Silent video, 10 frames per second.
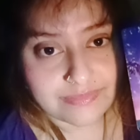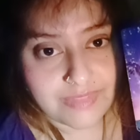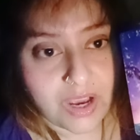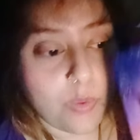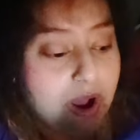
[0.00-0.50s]

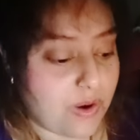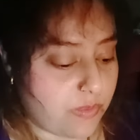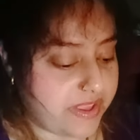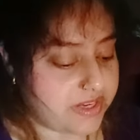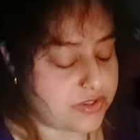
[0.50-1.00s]
Oh, wow.
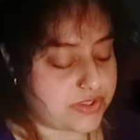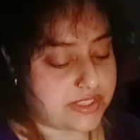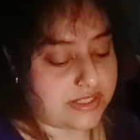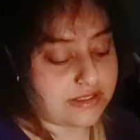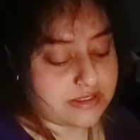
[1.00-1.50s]
Very
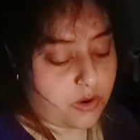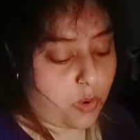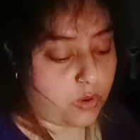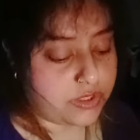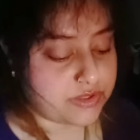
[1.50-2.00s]
interesting. It's a
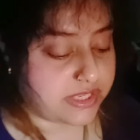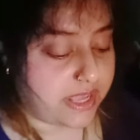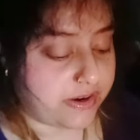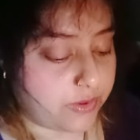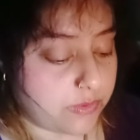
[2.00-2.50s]
whole new
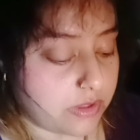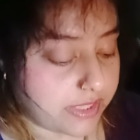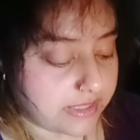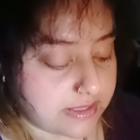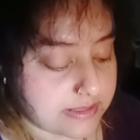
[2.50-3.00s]
scenario. Look
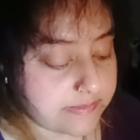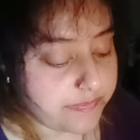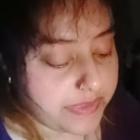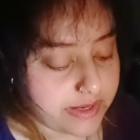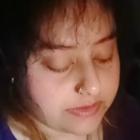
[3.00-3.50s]
at this.
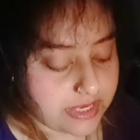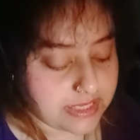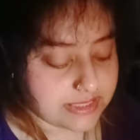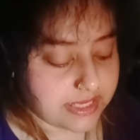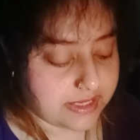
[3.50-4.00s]
They're
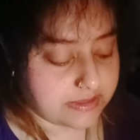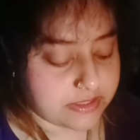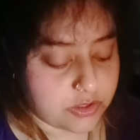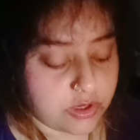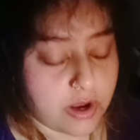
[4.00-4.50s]
saying
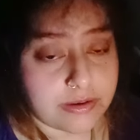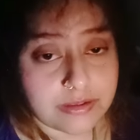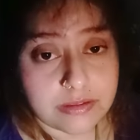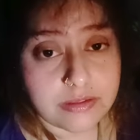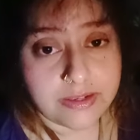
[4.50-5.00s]
that you're not
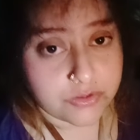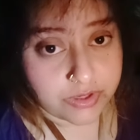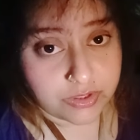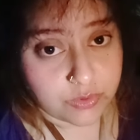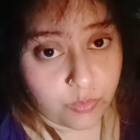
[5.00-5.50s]
entering
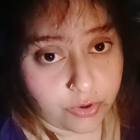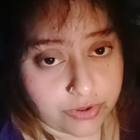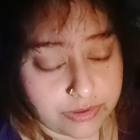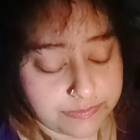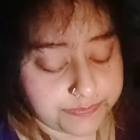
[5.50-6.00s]
into
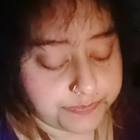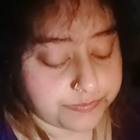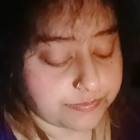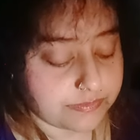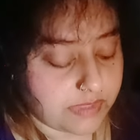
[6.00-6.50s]
water.
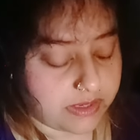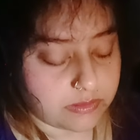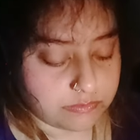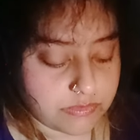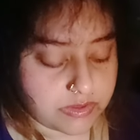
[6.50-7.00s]

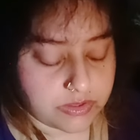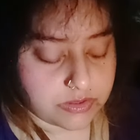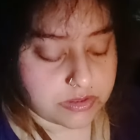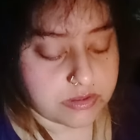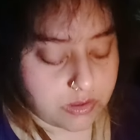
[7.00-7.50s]
This,
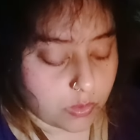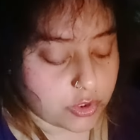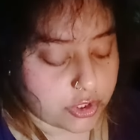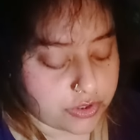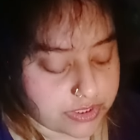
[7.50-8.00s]
the
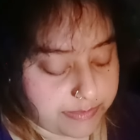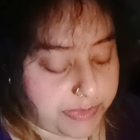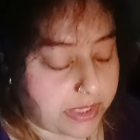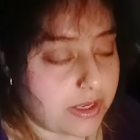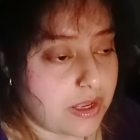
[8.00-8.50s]
ocean or
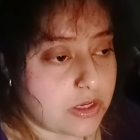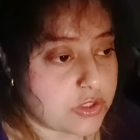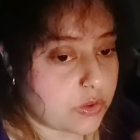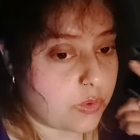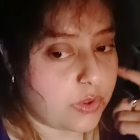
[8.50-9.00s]
something.
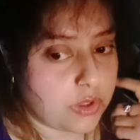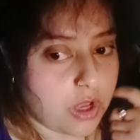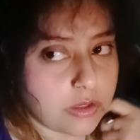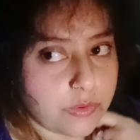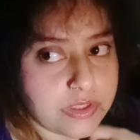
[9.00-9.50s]
So you're
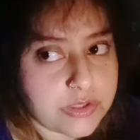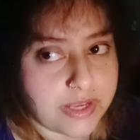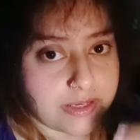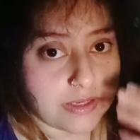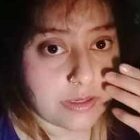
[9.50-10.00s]
not going to
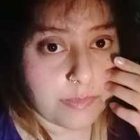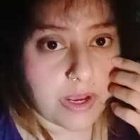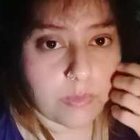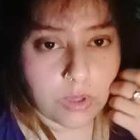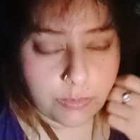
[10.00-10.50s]
get hit by
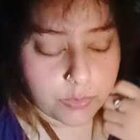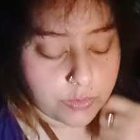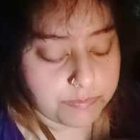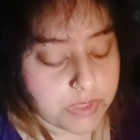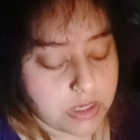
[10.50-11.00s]
a whirlpool.
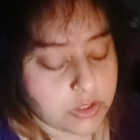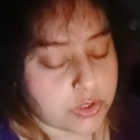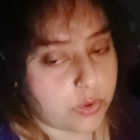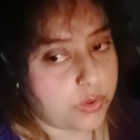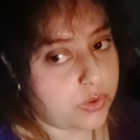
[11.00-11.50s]

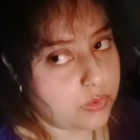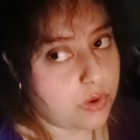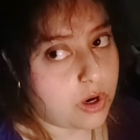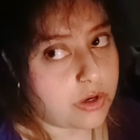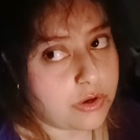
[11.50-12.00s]
So you
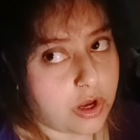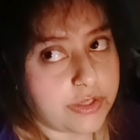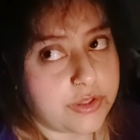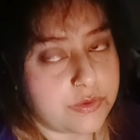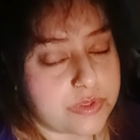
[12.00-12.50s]
are not
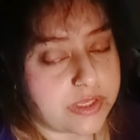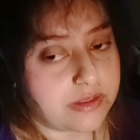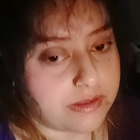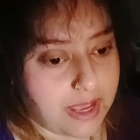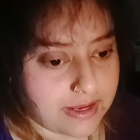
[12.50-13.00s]
using
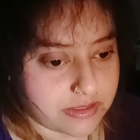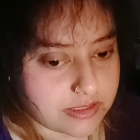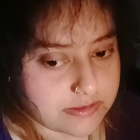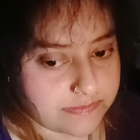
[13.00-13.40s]
that